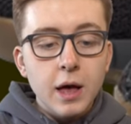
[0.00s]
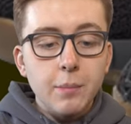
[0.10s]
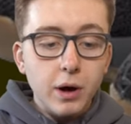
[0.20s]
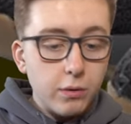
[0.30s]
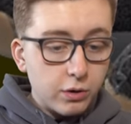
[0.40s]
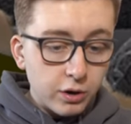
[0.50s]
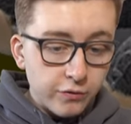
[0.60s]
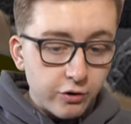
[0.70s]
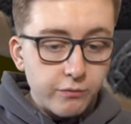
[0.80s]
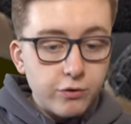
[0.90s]
But
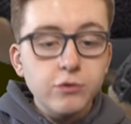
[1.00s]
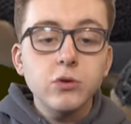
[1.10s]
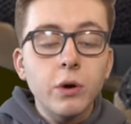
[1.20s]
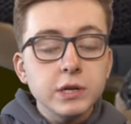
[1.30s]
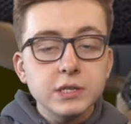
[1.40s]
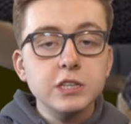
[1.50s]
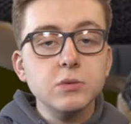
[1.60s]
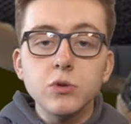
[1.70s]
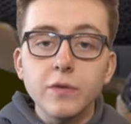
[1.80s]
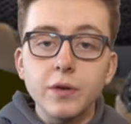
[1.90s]
confirmed for the 26th,
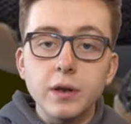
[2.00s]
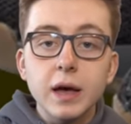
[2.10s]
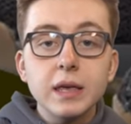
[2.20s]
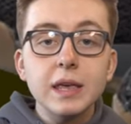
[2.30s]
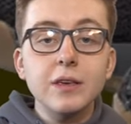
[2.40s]
we do have the Nike